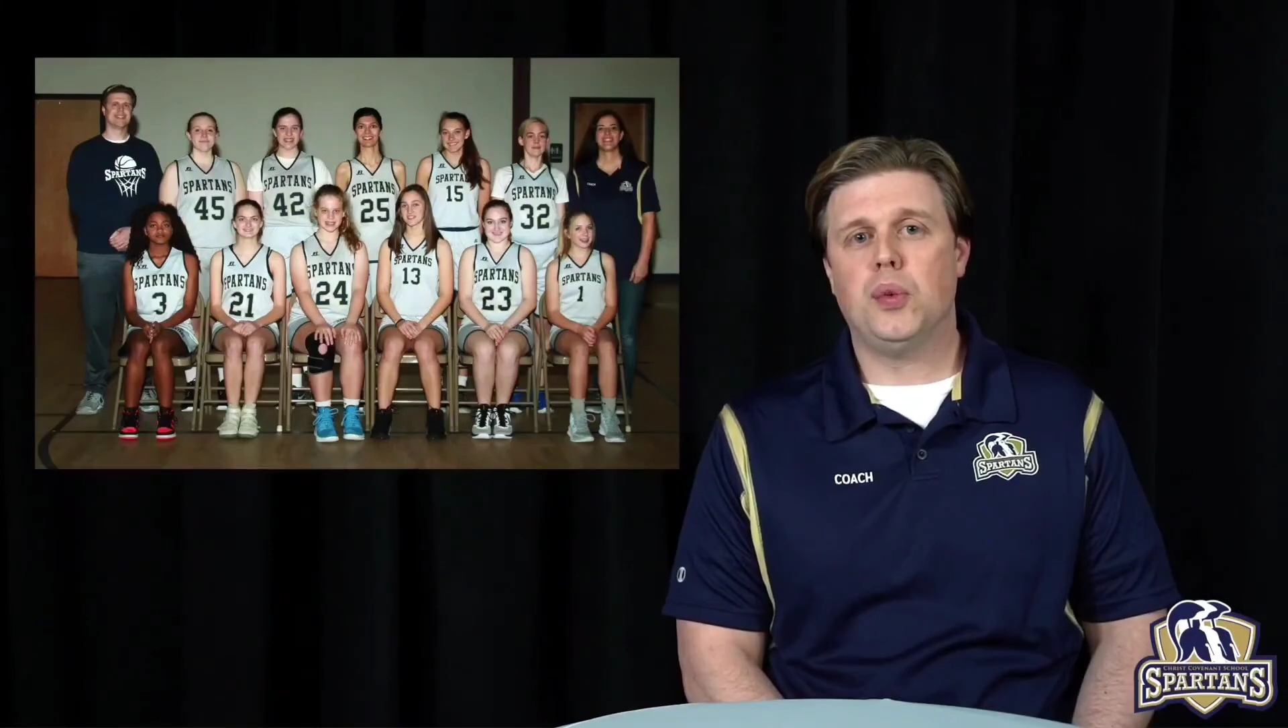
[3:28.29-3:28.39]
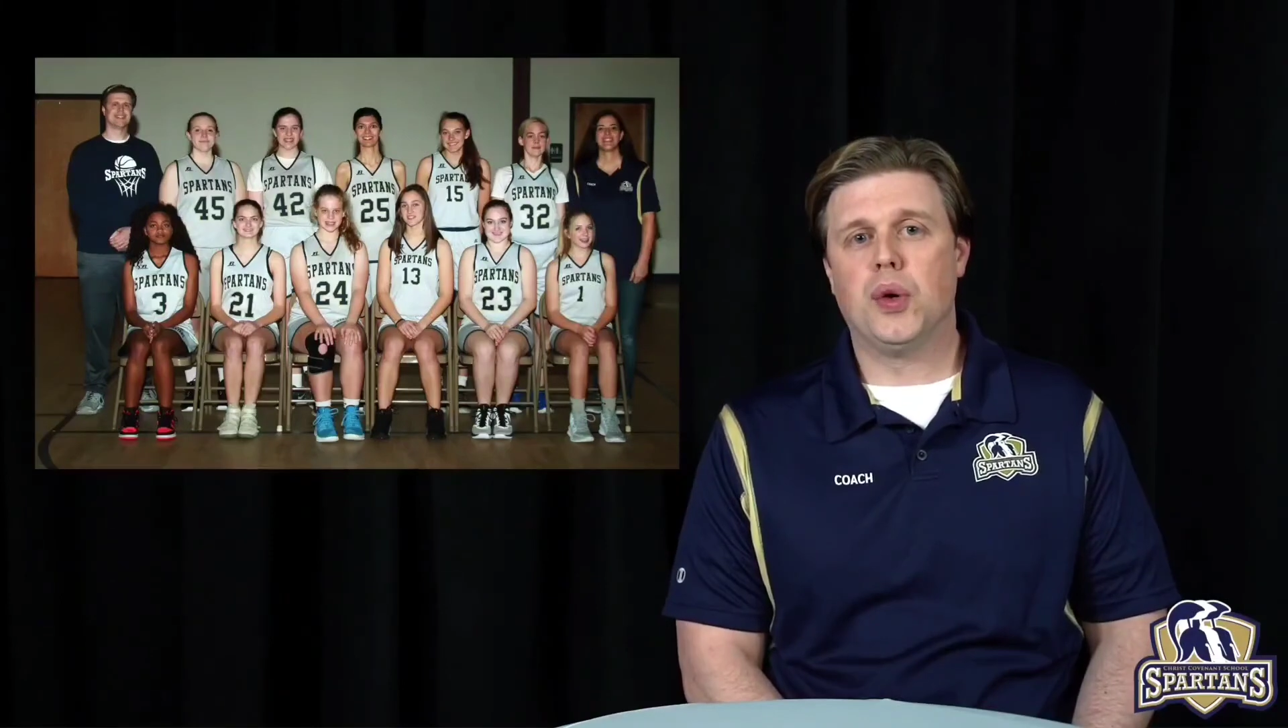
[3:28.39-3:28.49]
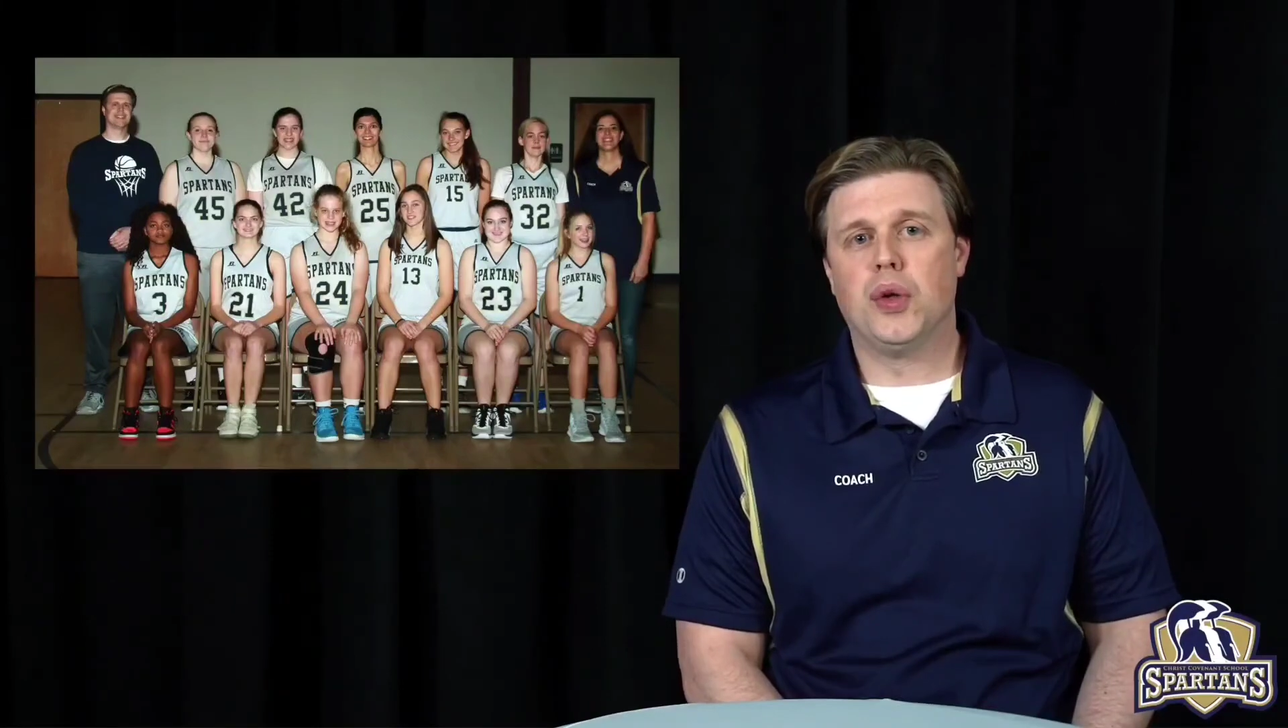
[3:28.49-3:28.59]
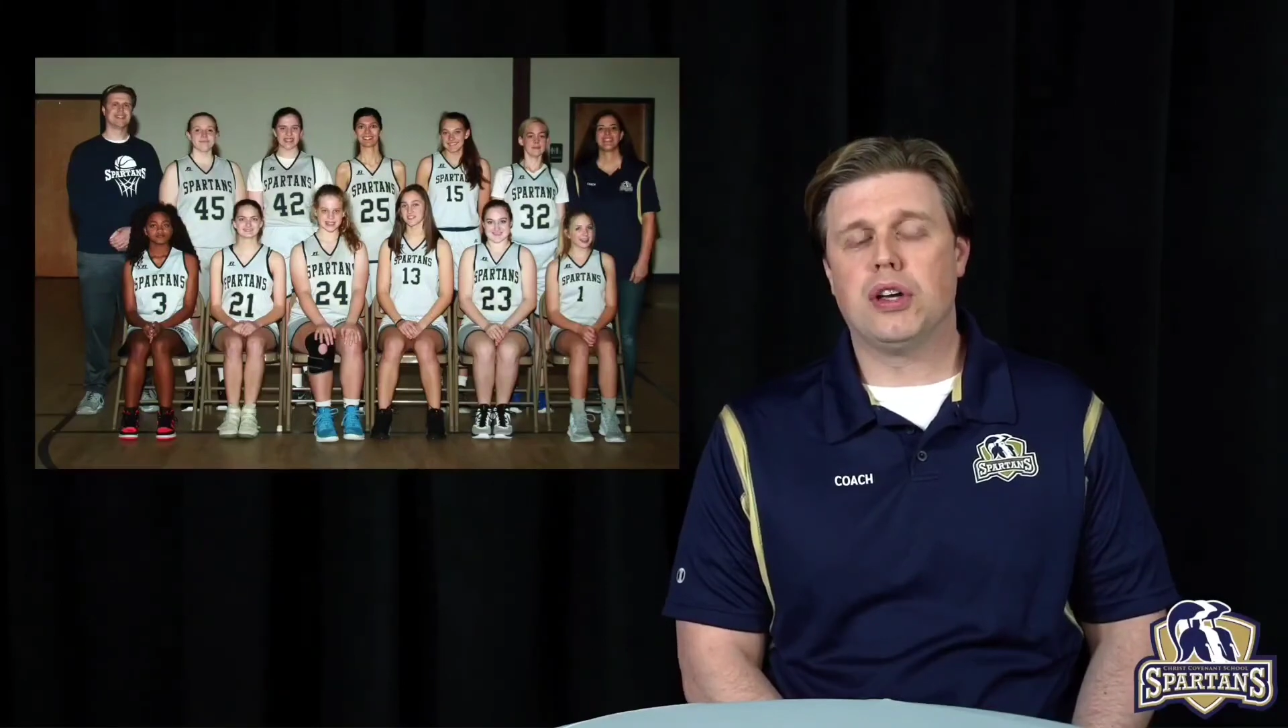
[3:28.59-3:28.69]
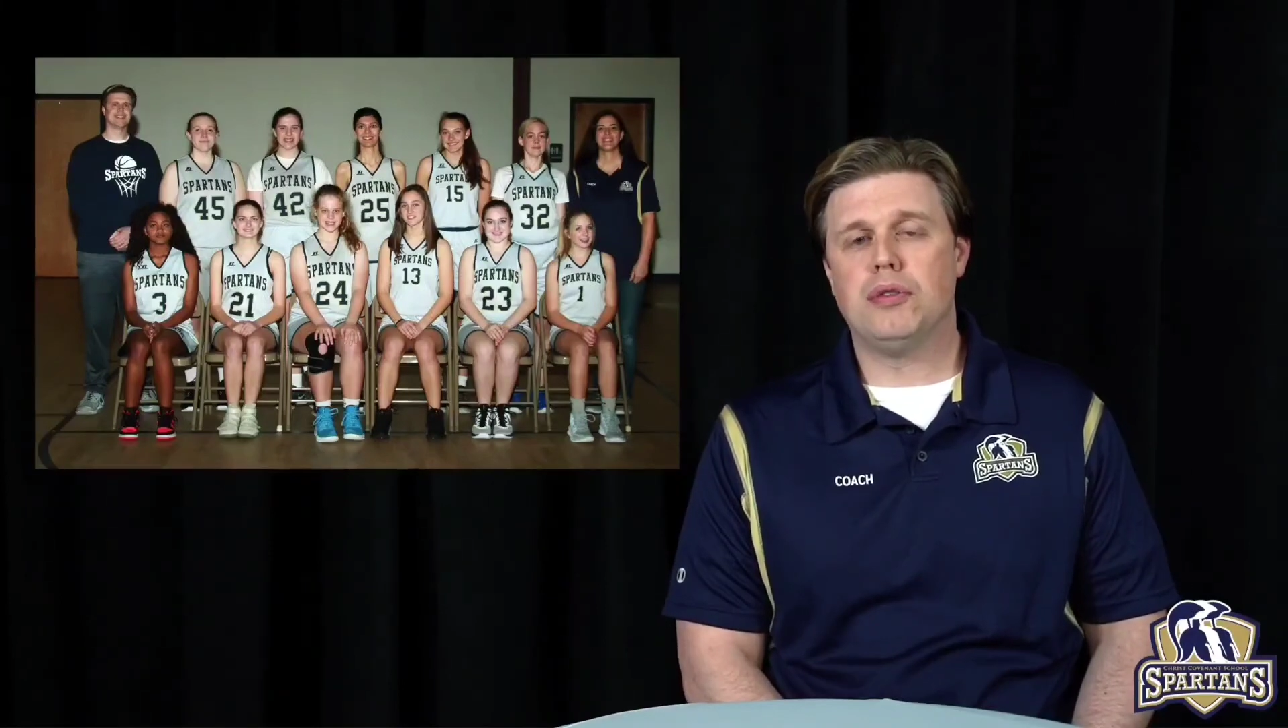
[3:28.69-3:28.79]

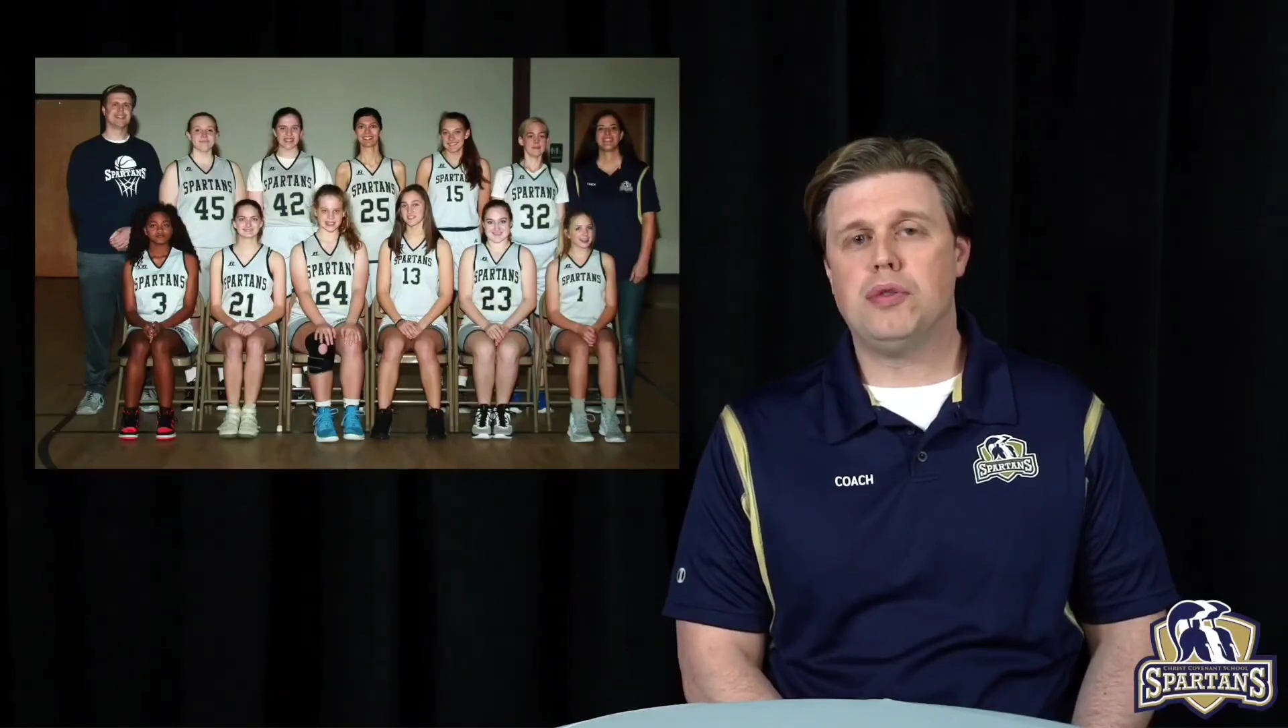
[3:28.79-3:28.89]
we're looking